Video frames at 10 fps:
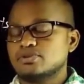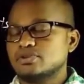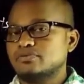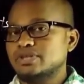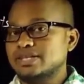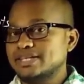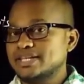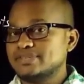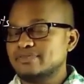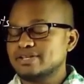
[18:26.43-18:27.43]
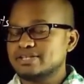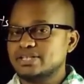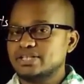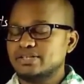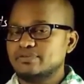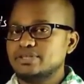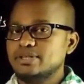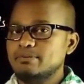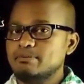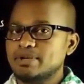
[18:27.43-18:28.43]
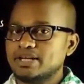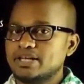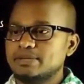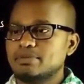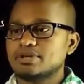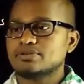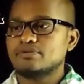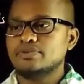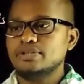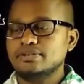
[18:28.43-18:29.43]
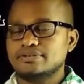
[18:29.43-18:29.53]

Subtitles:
of the leakage flux linking with the metallic parts of the